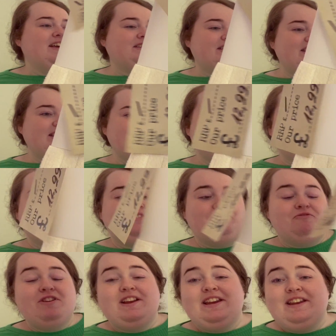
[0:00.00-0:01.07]
So this is just a
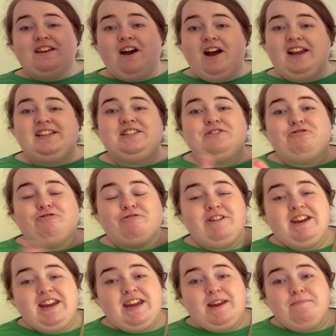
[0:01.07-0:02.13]
really nice
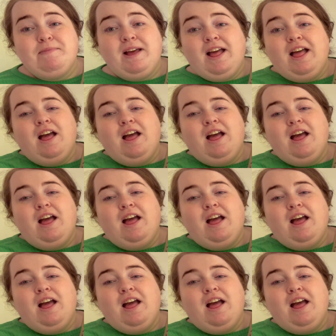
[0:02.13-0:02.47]
cream